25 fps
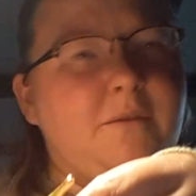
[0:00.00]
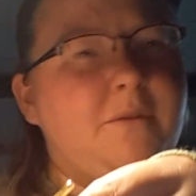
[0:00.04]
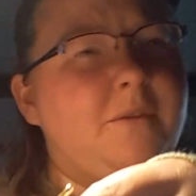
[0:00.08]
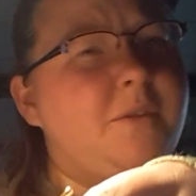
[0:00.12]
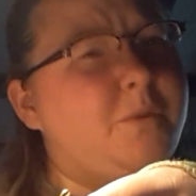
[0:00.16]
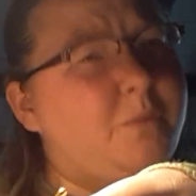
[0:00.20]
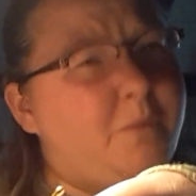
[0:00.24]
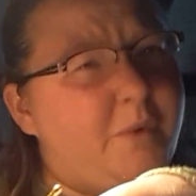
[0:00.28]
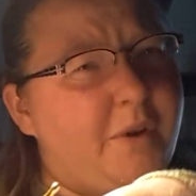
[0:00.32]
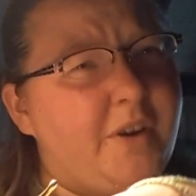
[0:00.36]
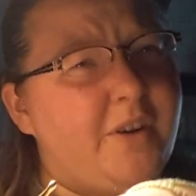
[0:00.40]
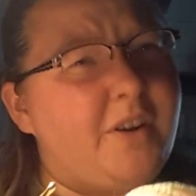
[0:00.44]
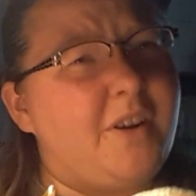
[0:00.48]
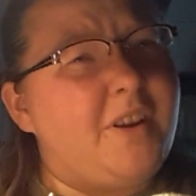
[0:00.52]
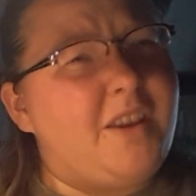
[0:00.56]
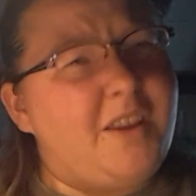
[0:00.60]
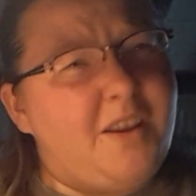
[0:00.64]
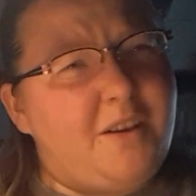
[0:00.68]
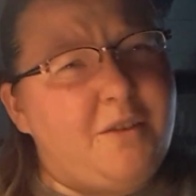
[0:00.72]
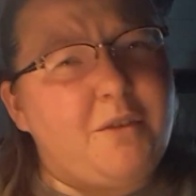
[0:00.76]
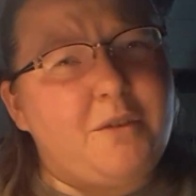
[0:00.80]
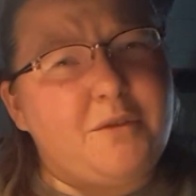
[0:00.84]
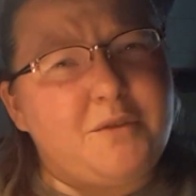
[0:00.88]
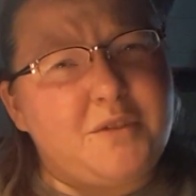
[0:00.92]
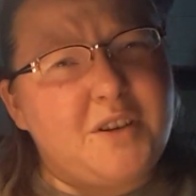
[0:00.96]
It's weird, he
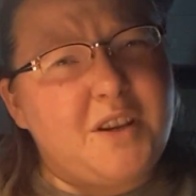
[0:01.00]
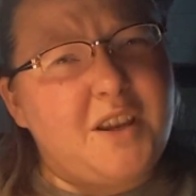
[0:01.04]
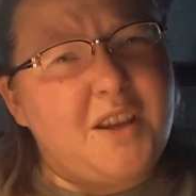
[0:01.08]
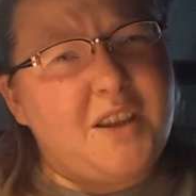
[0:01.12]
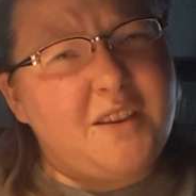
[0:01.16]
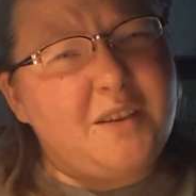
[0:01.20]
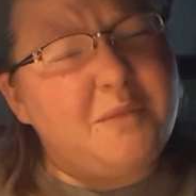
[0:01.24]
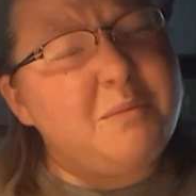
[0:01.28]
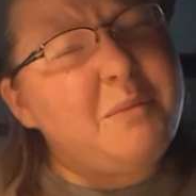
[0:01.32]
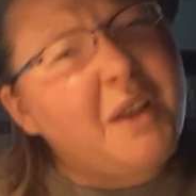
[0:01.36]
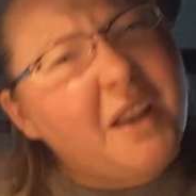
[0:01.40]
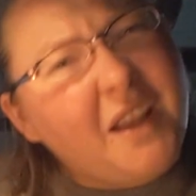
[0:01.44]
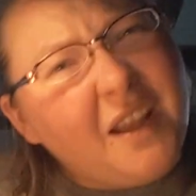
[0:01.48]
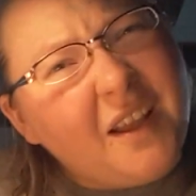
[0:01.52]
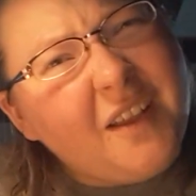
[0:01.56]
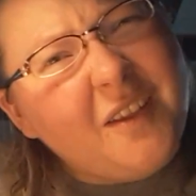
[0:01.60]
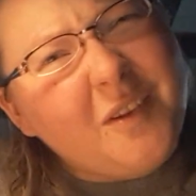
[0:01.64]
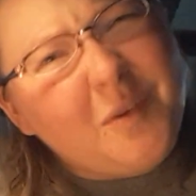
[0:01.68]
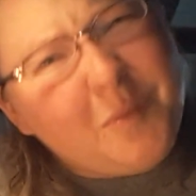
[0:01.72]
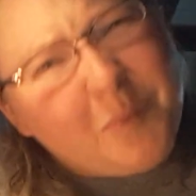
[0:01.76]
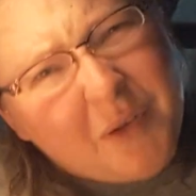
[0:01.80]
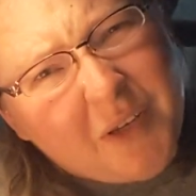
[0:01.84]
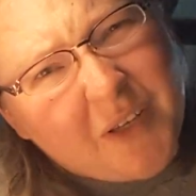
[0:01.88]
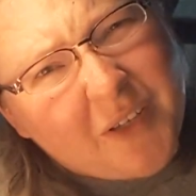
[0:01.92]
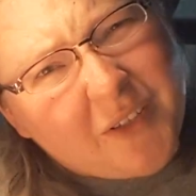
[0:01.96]
crochets. My
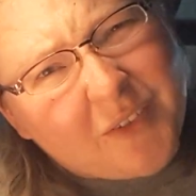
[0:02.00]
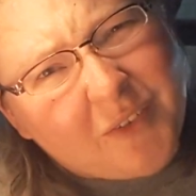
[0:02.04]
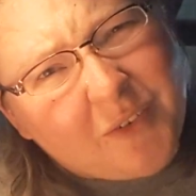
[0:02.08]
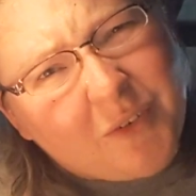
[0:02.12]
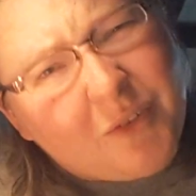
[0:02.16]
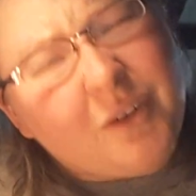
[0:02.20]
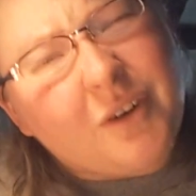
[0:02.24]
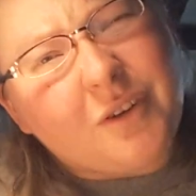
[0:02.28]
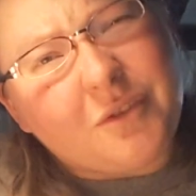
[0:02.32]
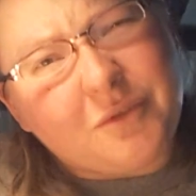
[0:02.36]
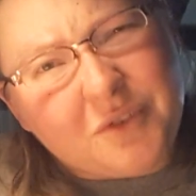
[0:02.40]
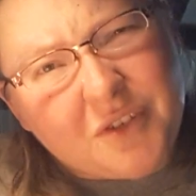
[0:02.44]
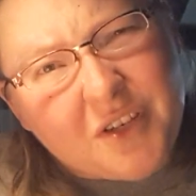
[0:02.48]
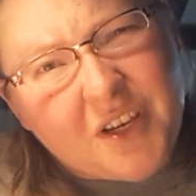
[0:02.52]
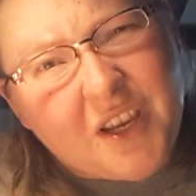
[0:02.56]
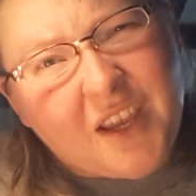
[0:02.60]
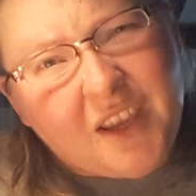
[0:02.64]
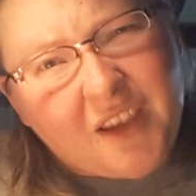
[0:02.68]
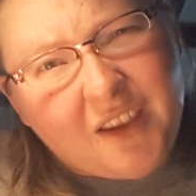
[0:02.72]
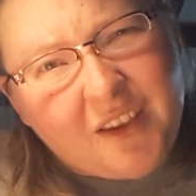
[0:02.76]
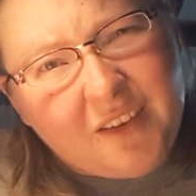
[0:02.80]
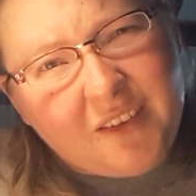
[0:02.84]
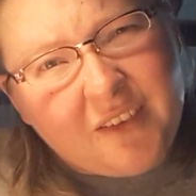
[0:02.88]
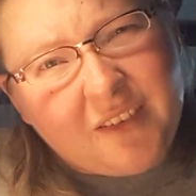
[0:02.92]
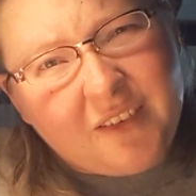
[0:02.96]
husband
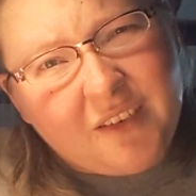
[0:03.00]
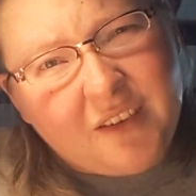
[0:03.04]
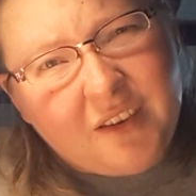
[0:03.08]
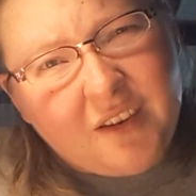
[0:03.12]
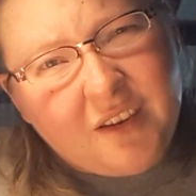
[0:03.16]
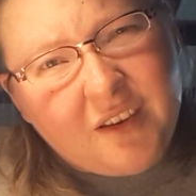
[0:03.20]
crochets.